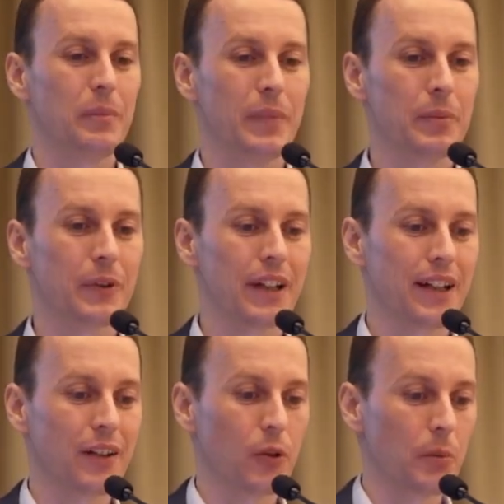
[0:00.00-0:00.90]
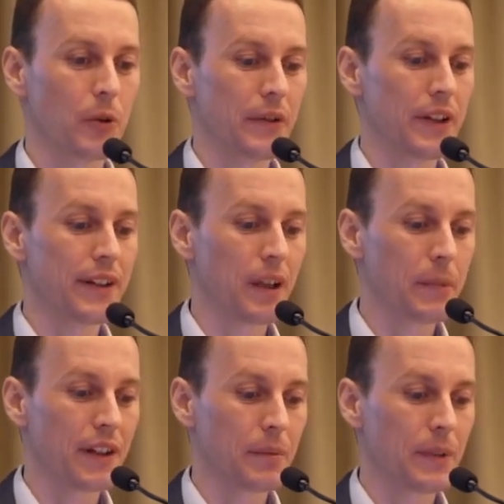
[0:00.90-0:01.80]
People can onboard with
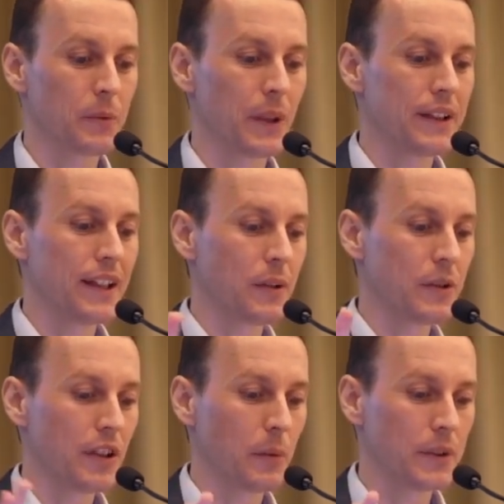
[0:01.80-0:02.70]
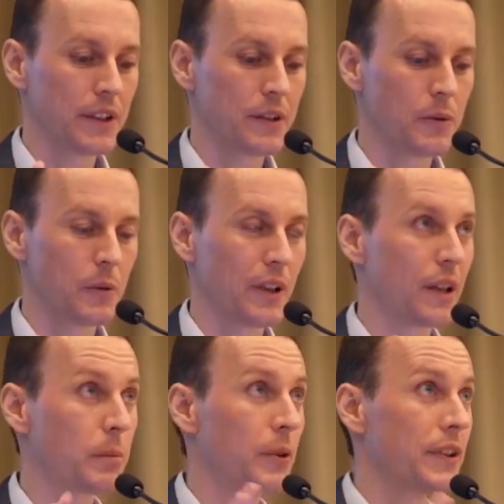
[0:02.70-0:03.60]
SyncPass, but one thing which I wanted to
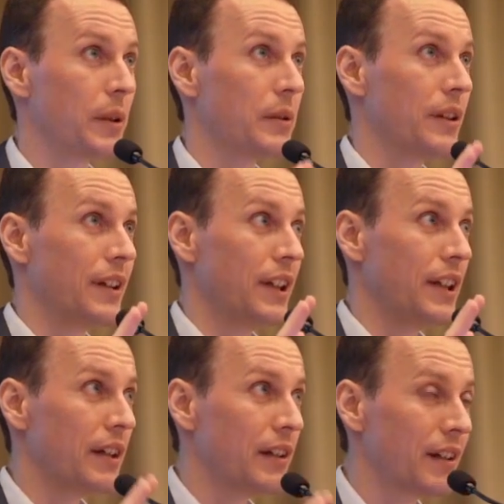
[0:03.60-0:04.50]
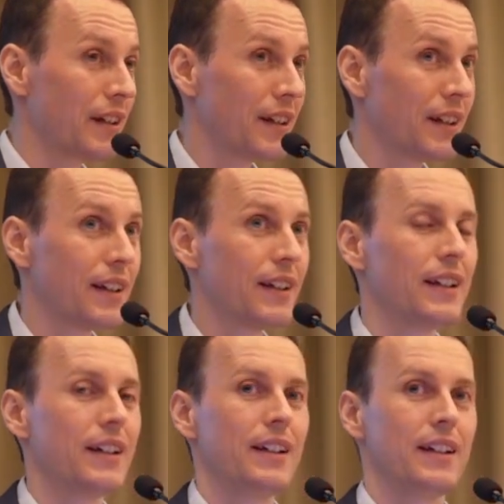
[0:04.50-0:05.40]
point out here,
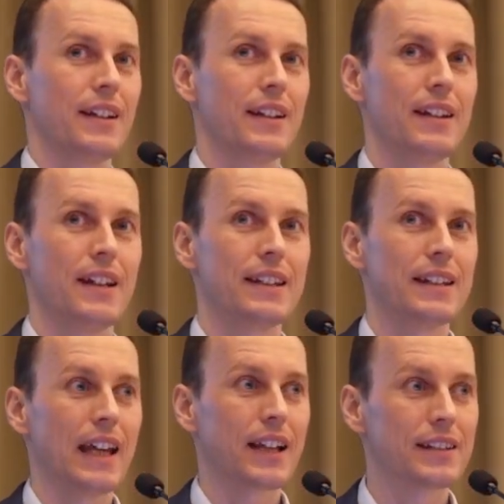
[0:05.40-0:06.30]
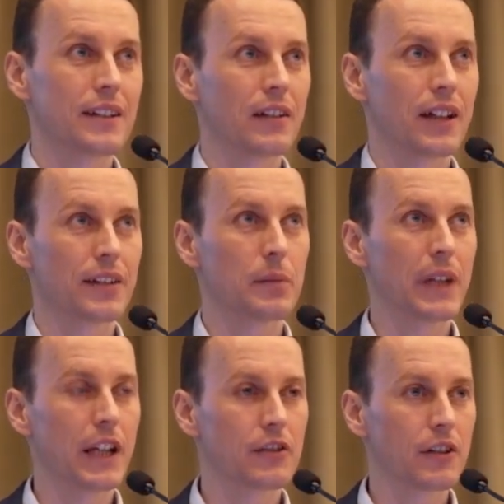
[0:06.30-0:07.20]
that external asset
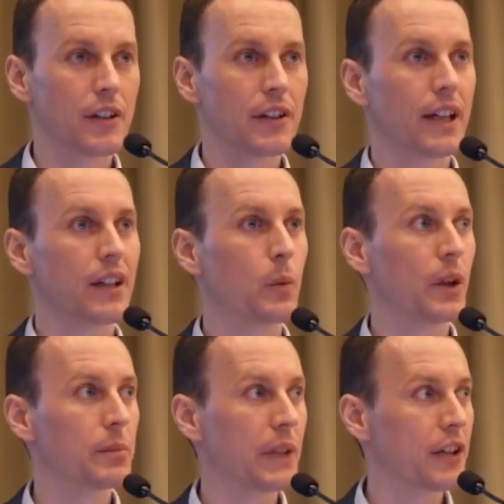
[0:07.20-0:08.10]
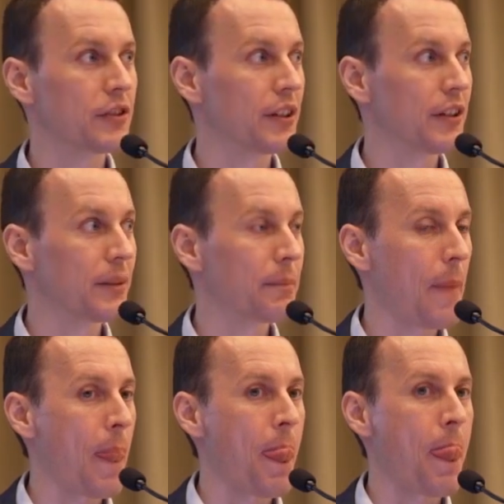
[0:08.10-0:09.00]
managers and the wealth managers,
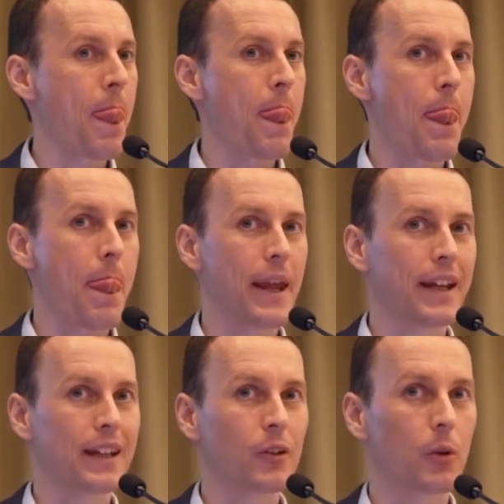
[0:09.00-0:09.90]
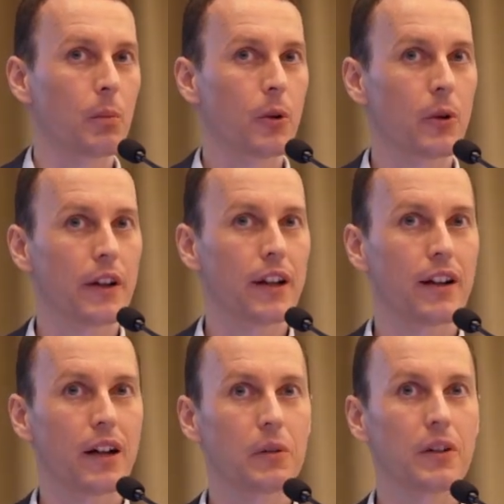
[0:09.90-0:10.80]
they can onboard
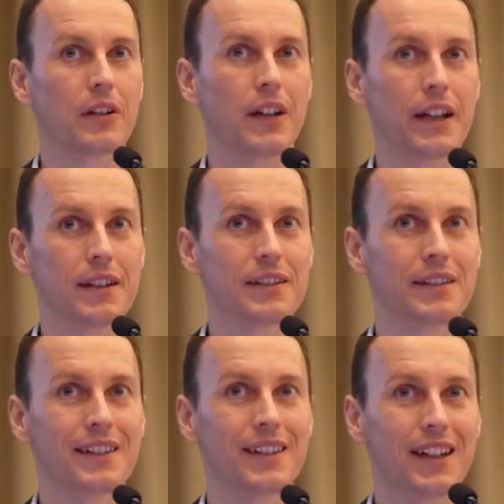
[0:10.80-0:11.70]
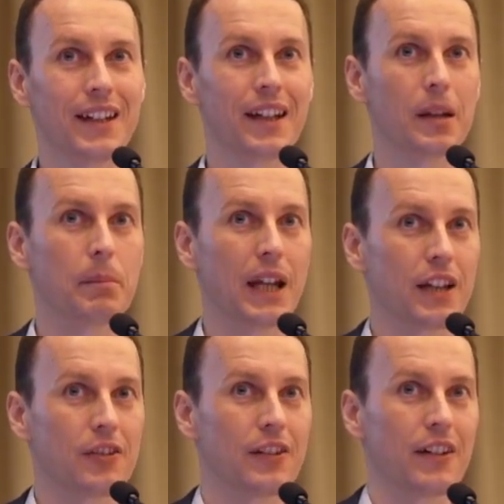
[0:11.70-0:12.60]
their own clients and they can
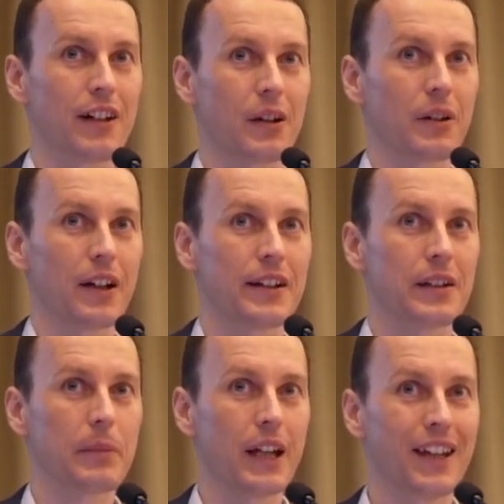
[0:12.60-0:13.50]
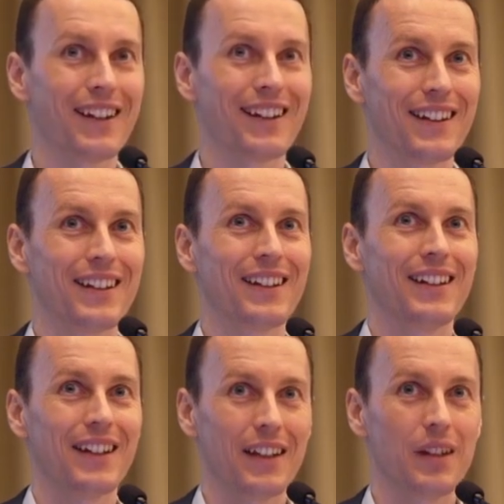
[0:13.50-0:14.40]
manage their own clients' money
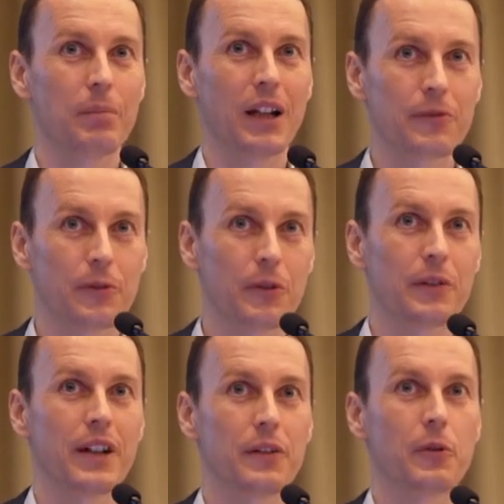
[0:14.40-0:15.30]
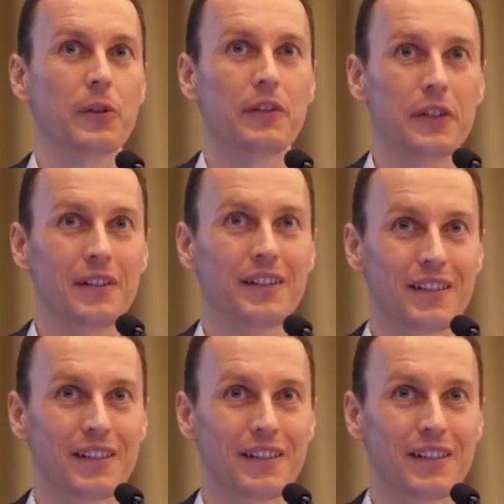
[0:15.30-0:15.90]
at the platform 24/7,